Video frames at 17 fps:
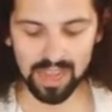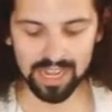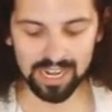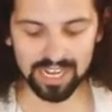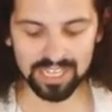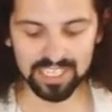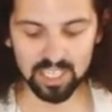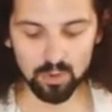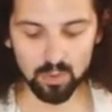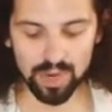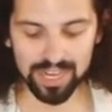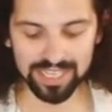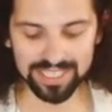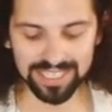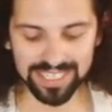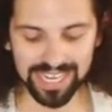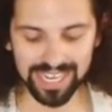it is
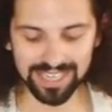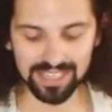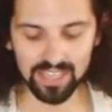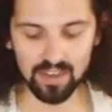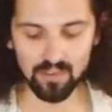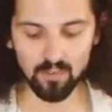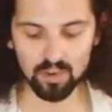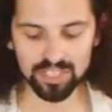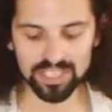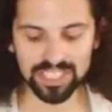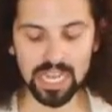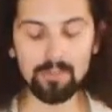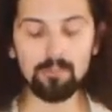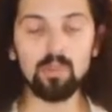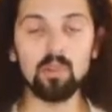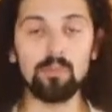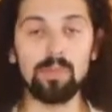already set for
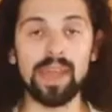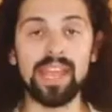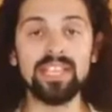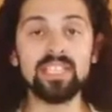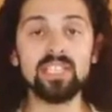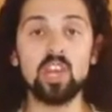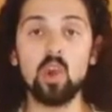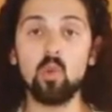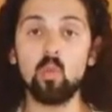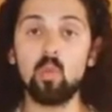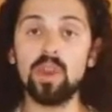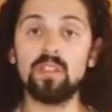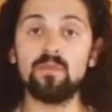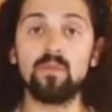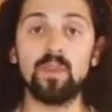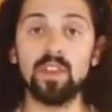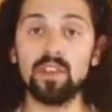sample bass
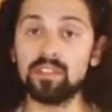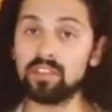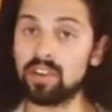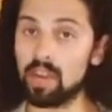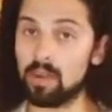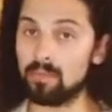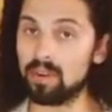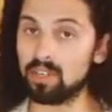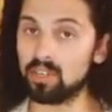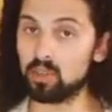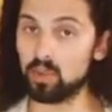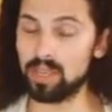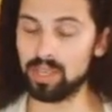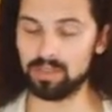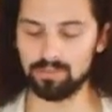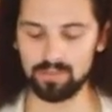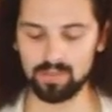with filter number 3,